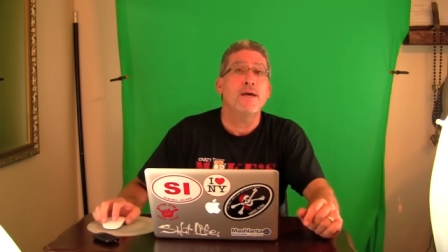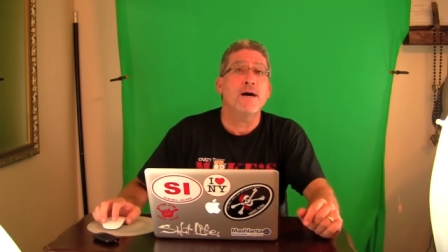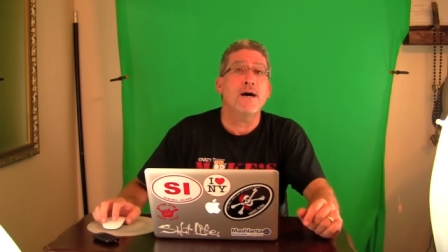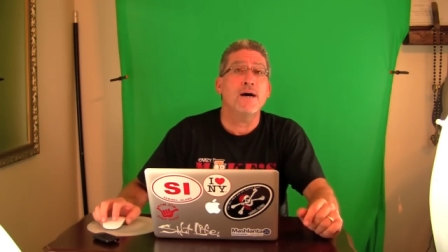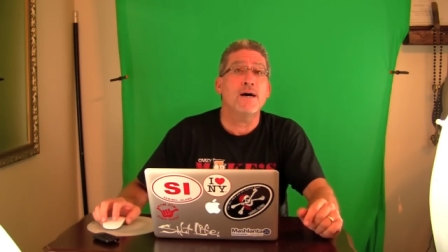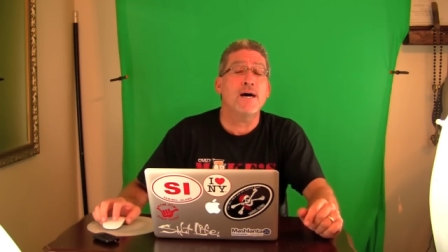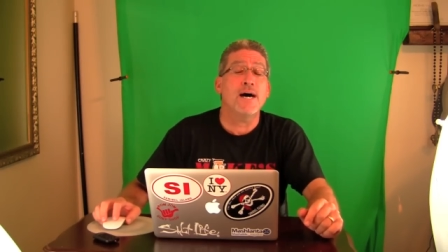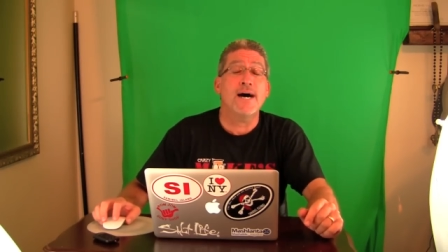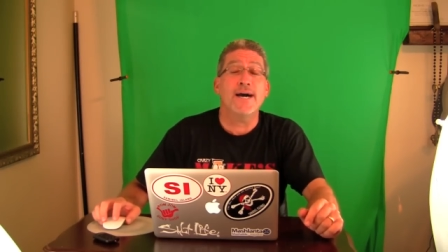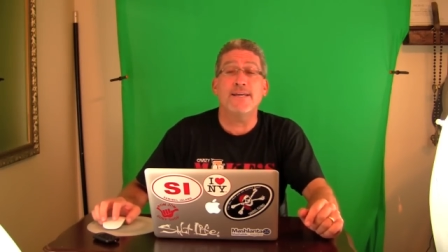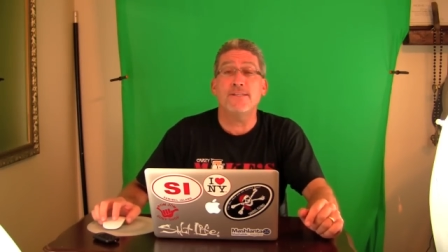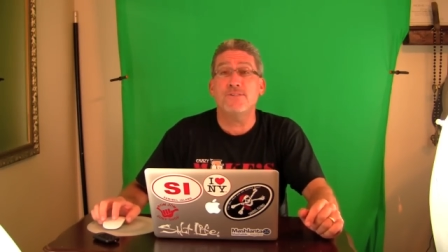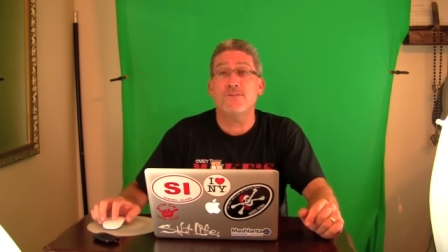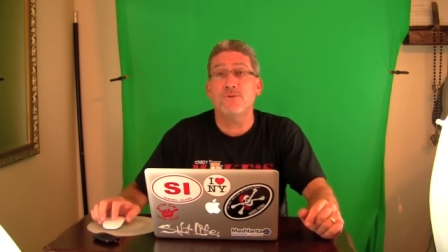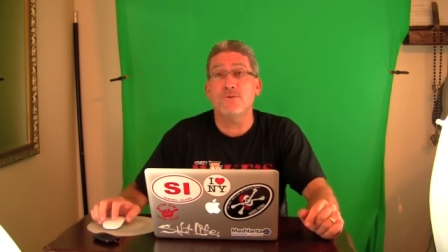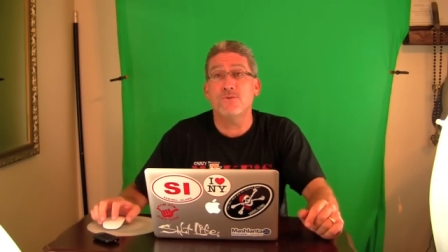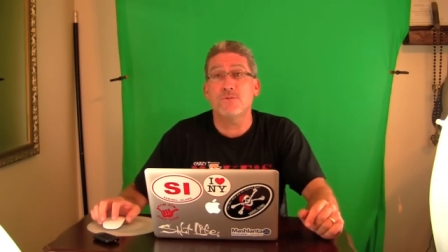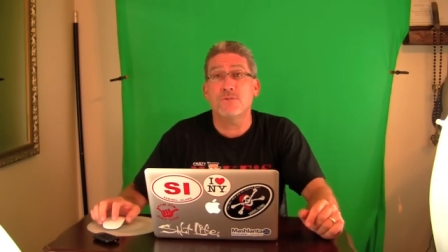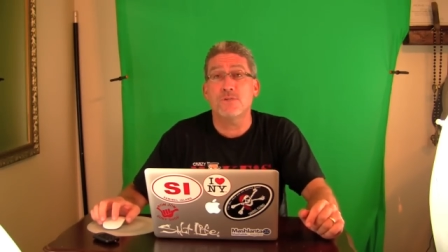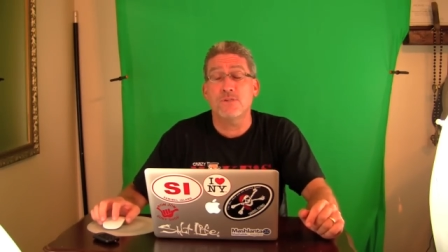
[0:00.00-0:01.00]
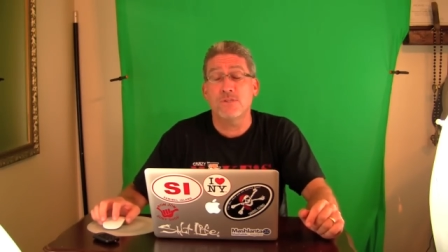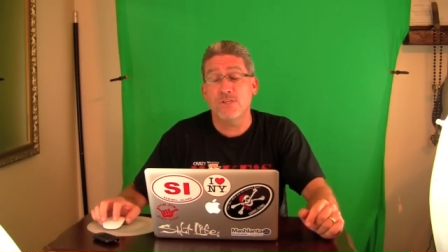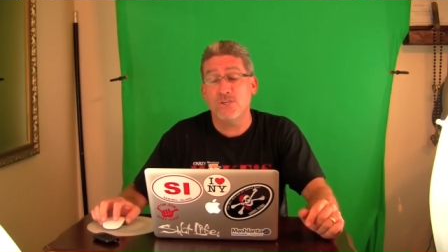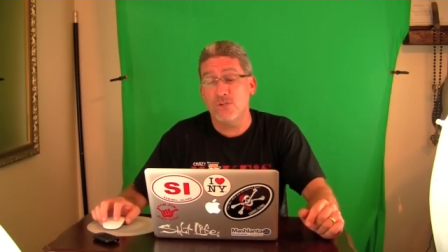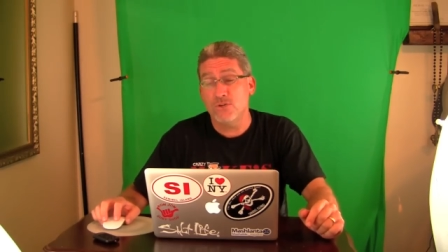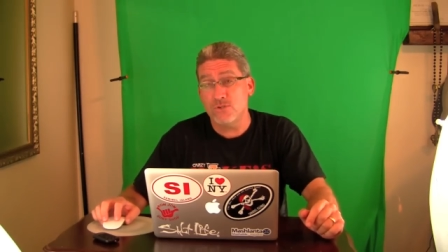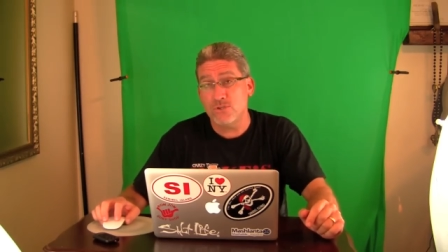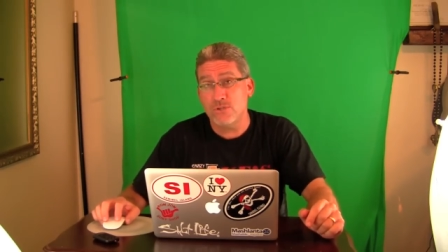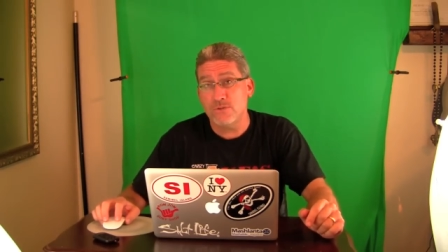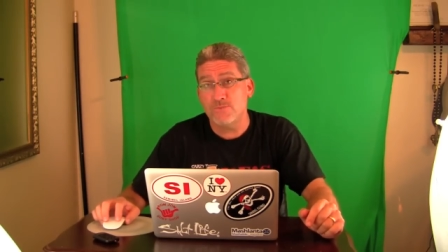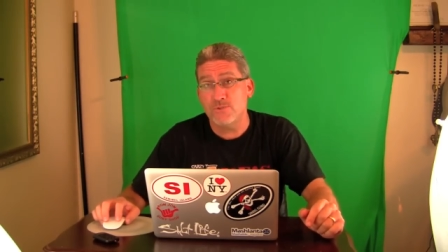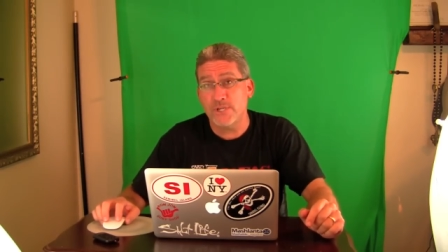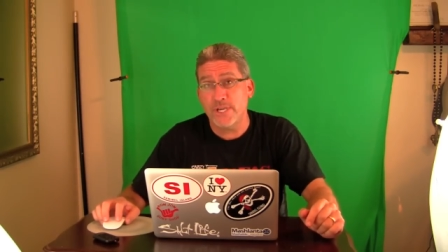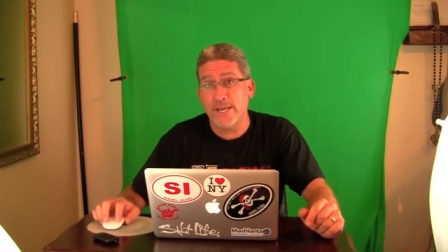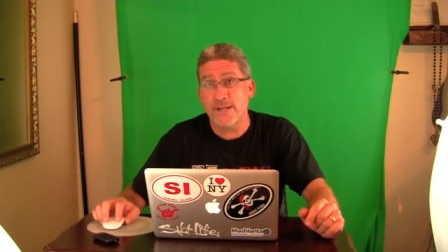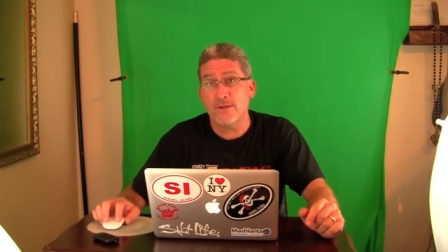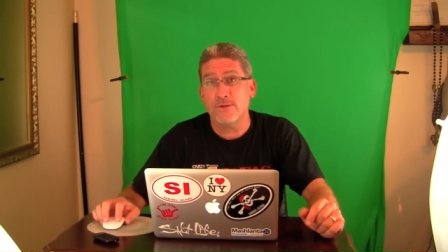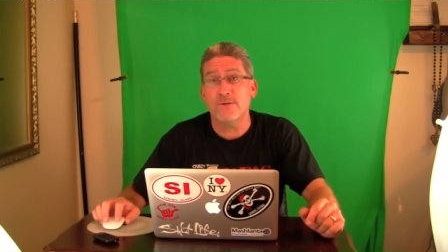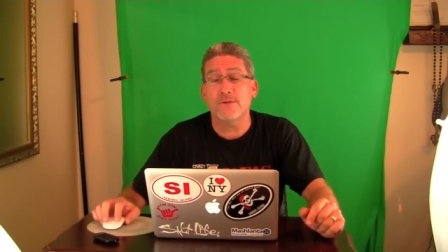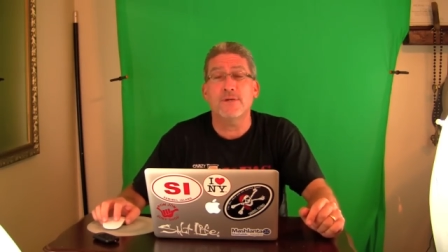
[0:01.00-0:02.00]
uh, iTunes, the YouTube
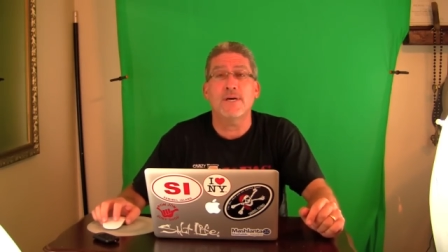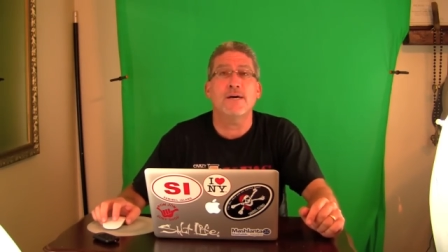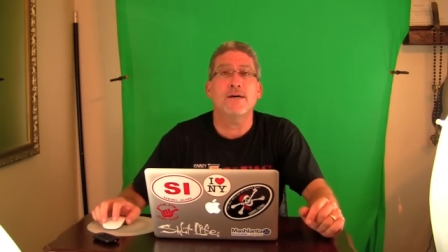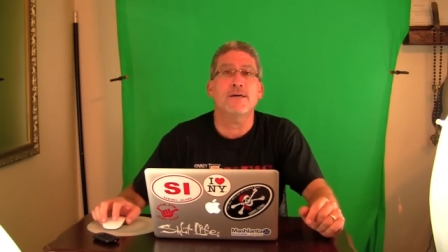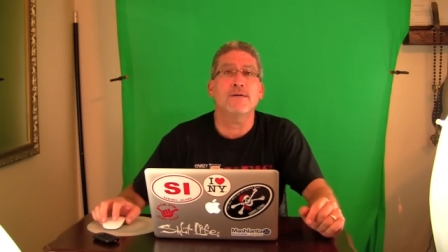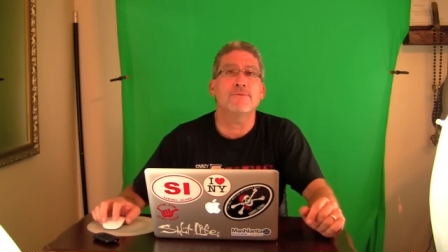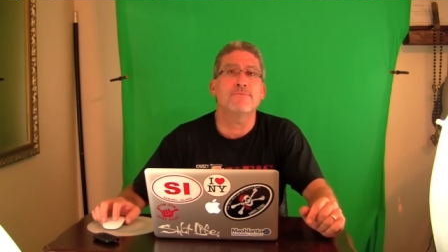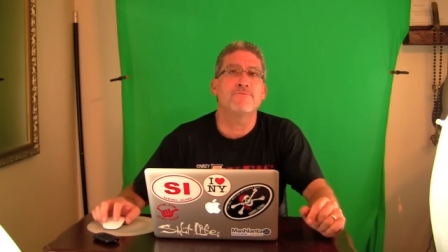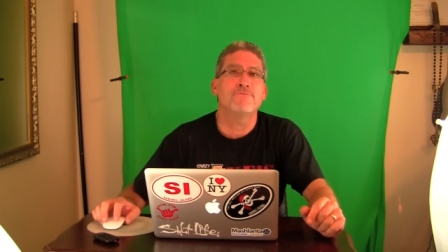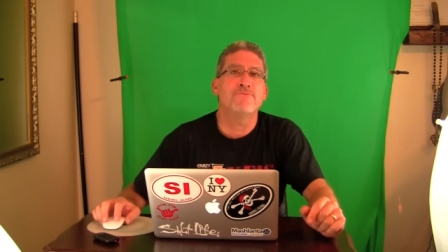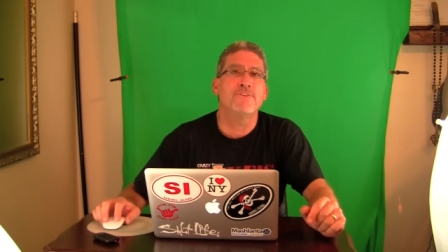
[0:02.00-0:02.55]
channel uh,